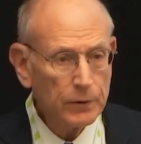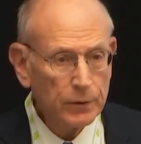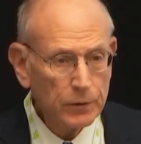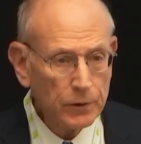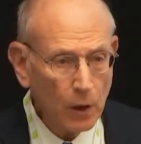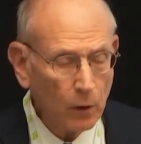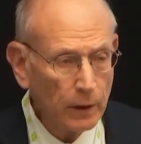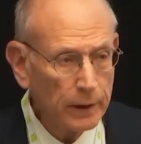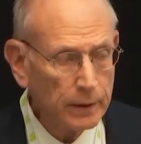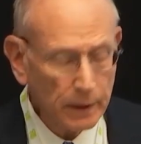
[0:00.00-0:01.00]

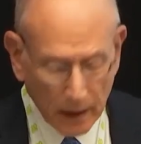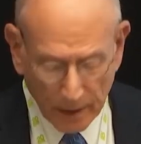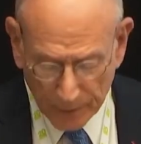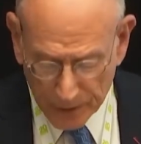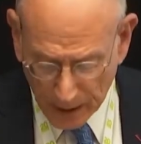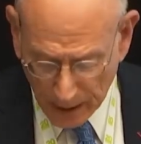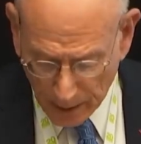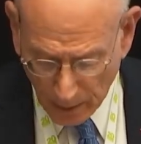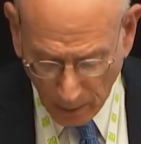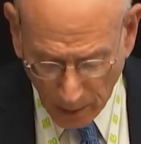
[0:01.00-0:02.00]
solely to
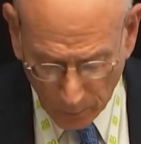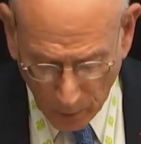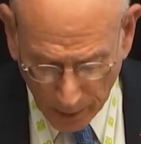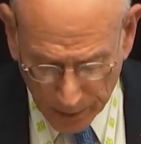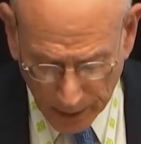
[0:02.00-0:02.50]
confiscated artworks